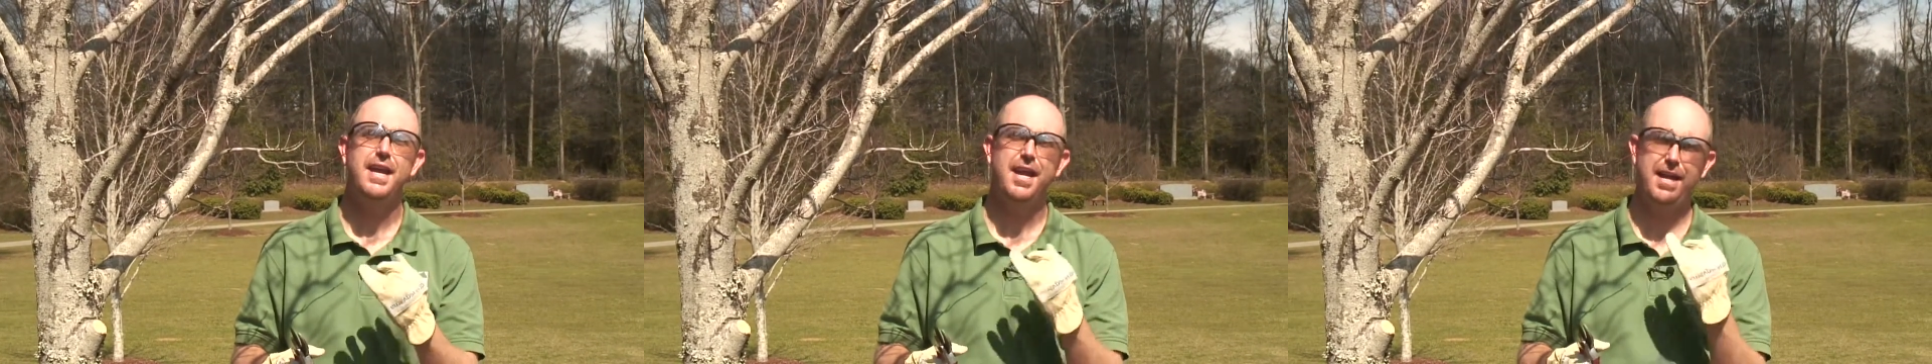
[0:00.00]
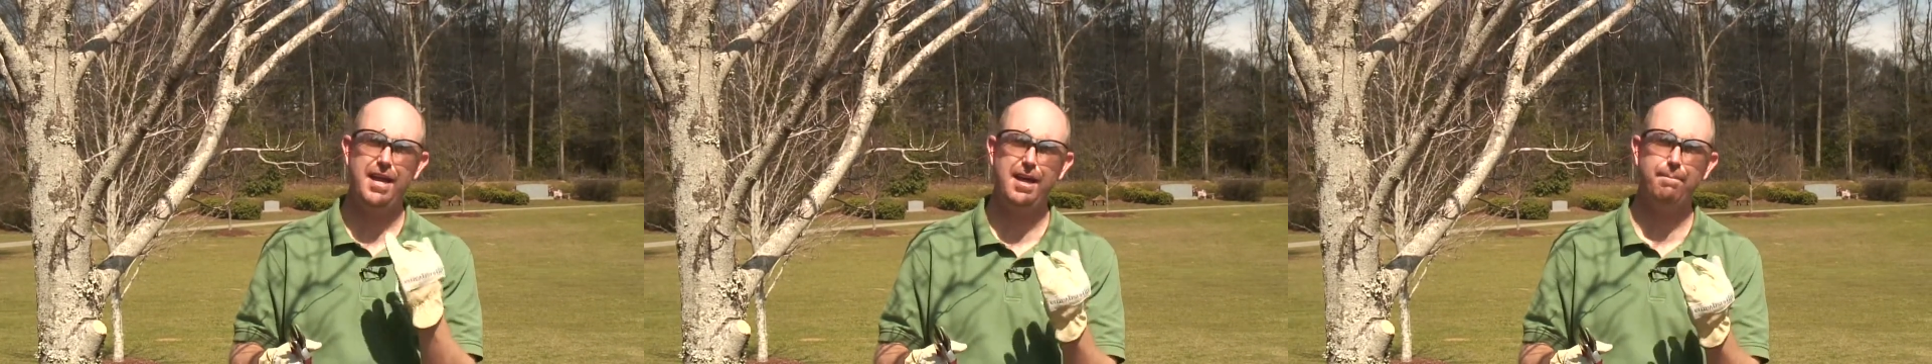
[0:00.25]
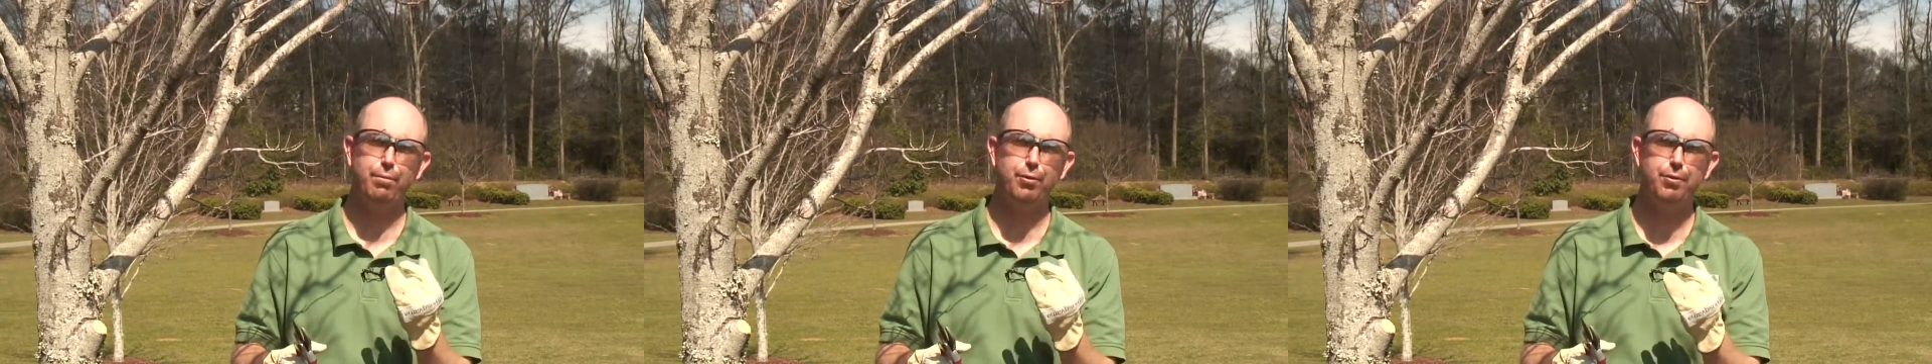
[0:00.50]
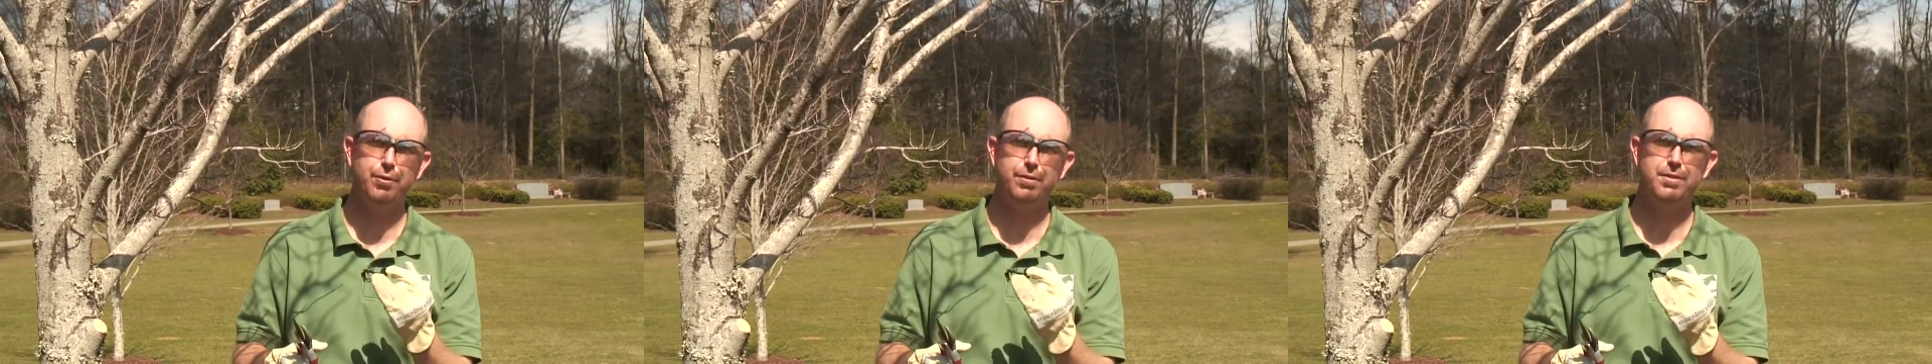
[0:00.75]
and hand
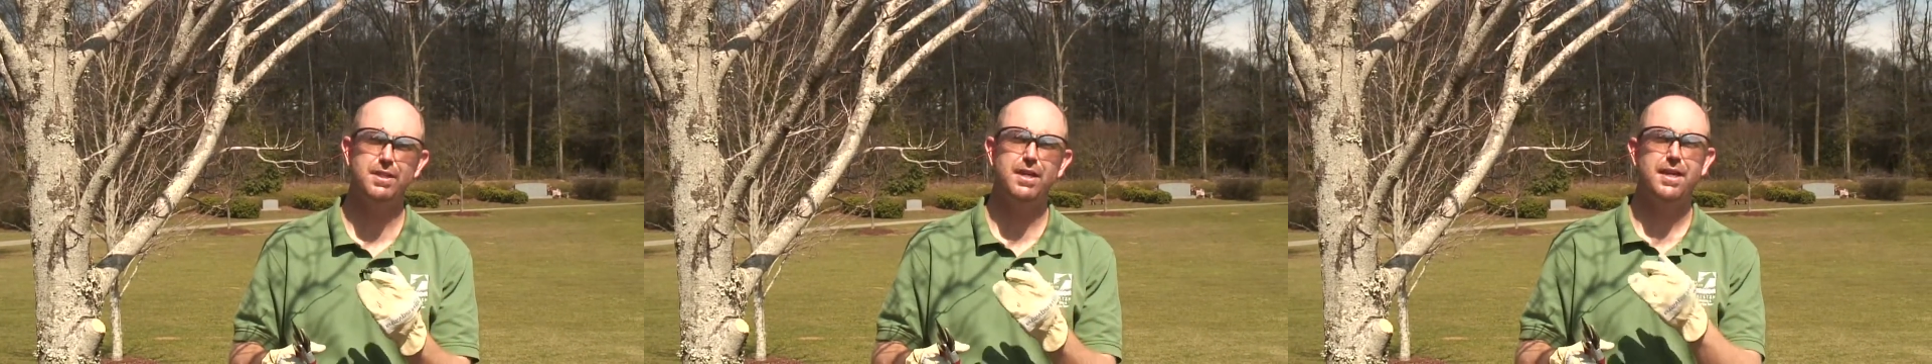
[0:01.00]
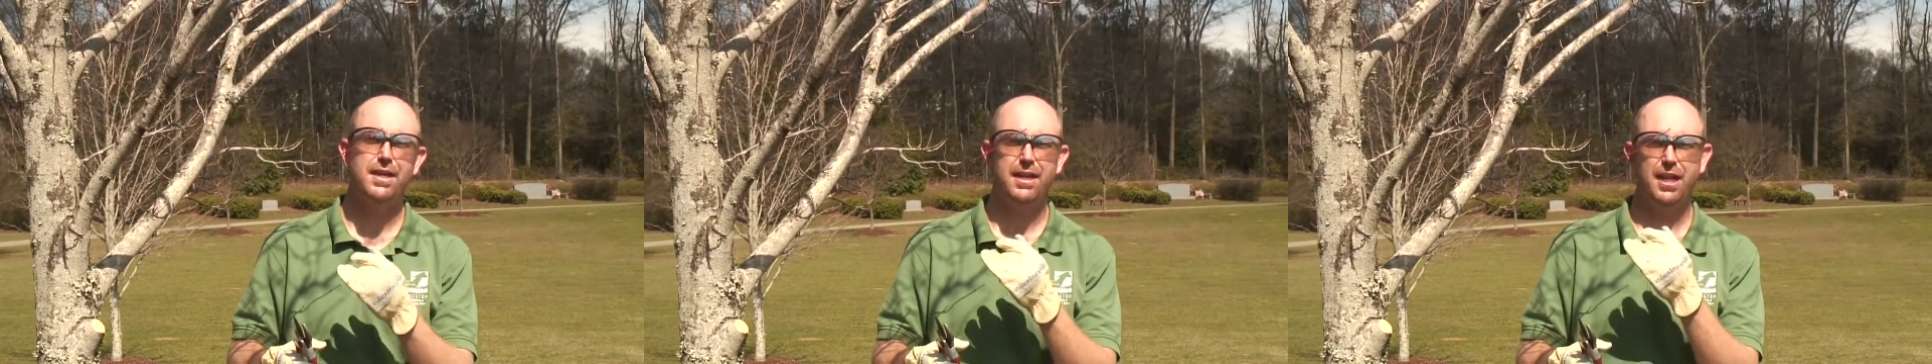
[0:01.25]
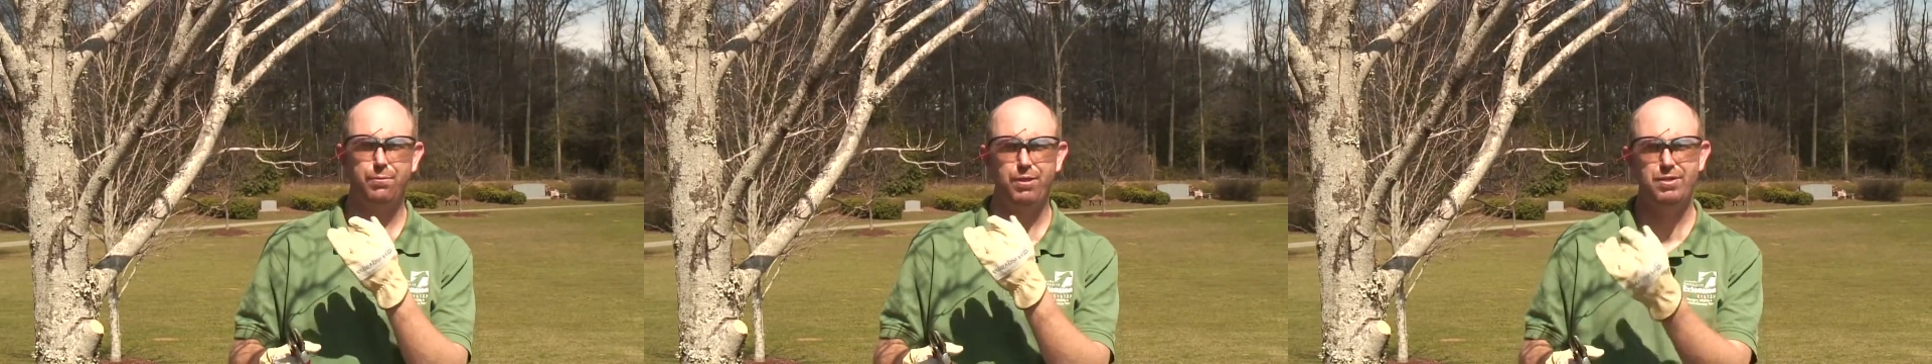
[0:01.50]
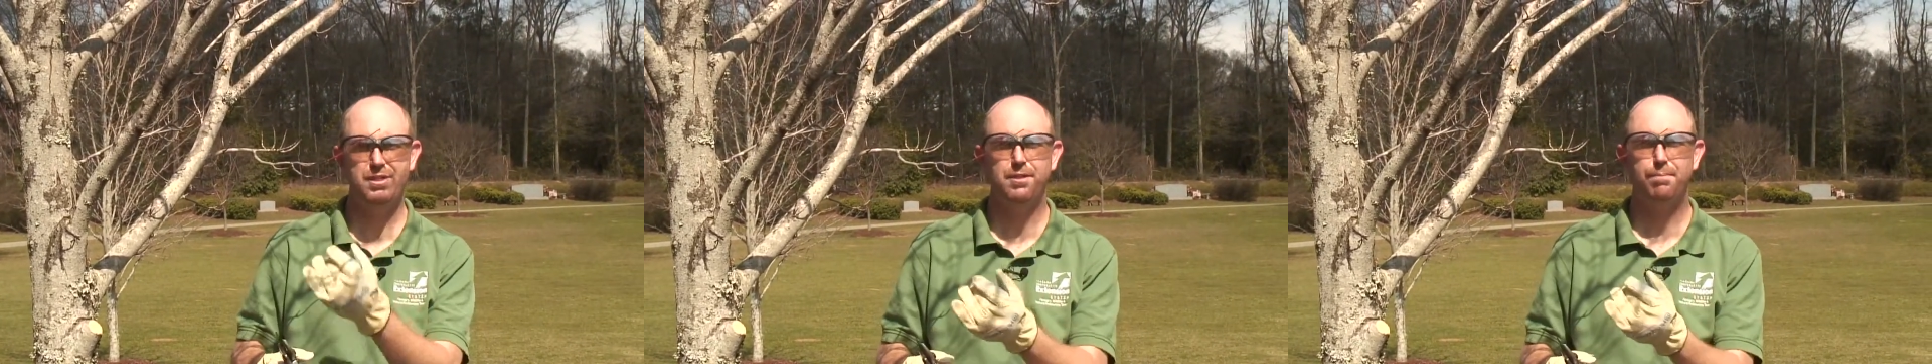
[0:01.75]
pruners like we
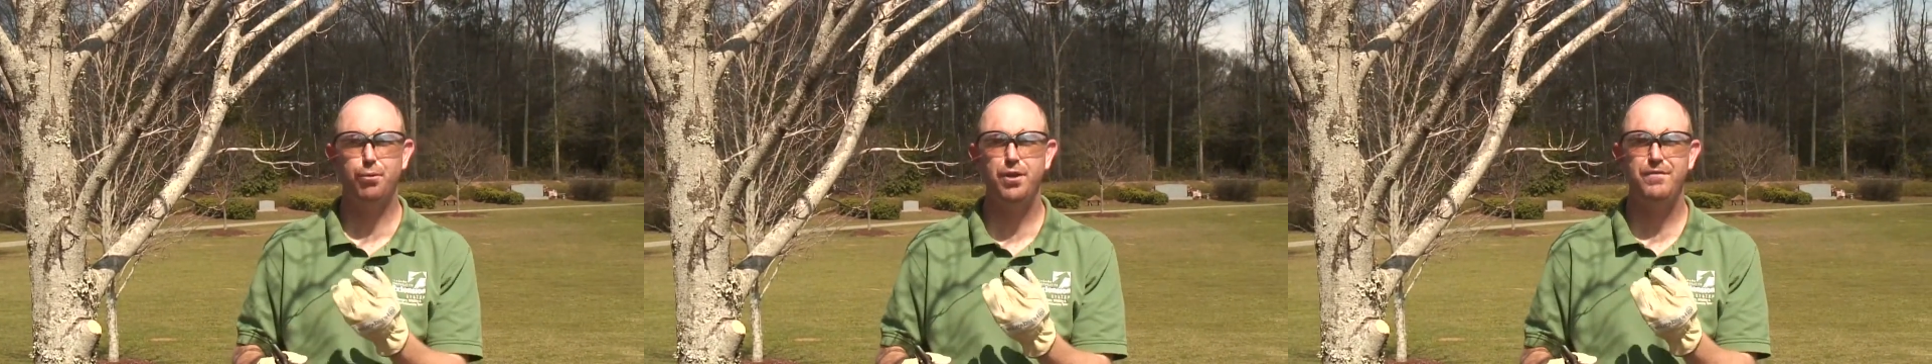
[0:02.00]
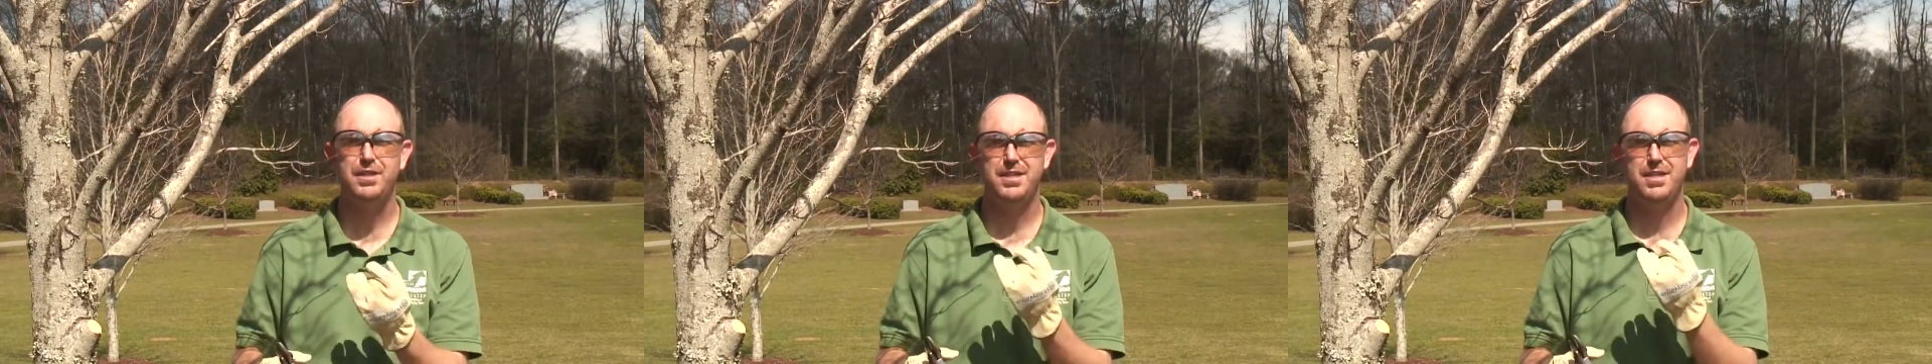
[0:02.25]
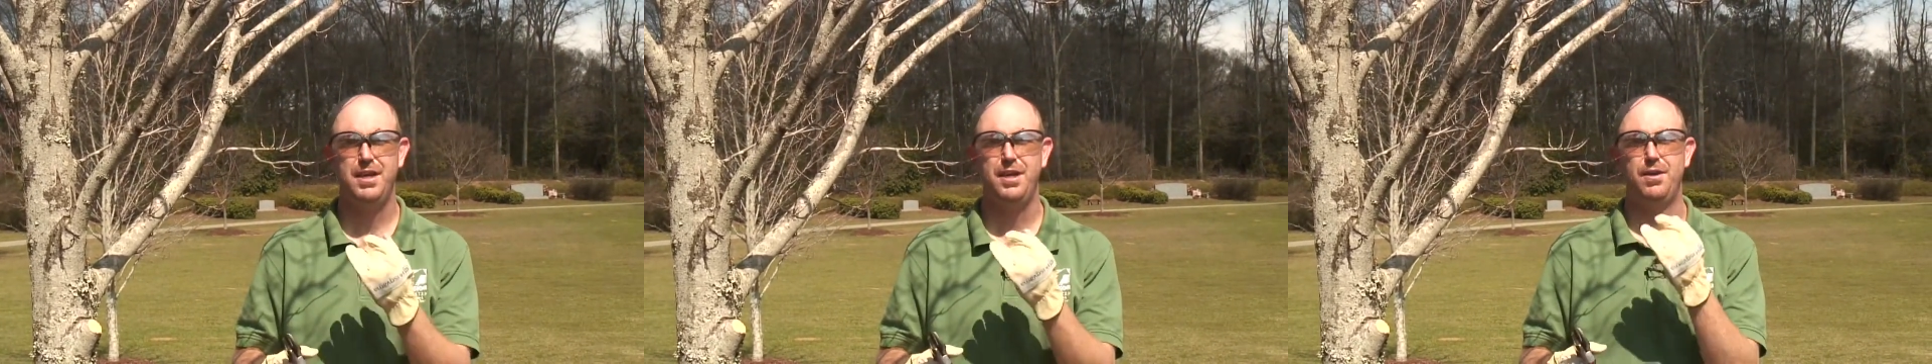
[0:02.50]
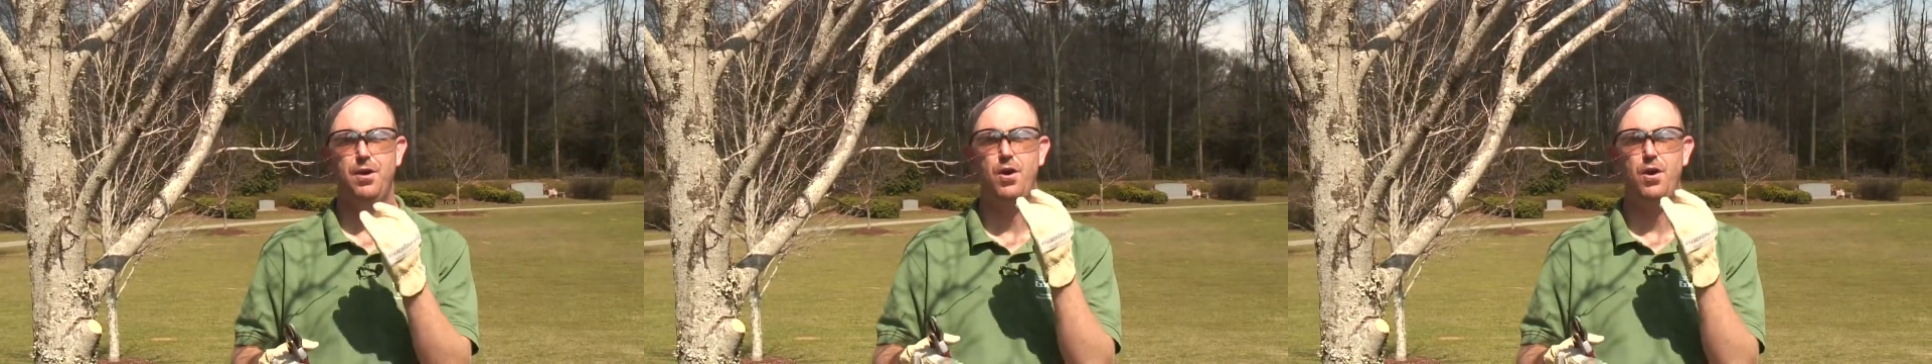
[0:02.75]
used in the previous cut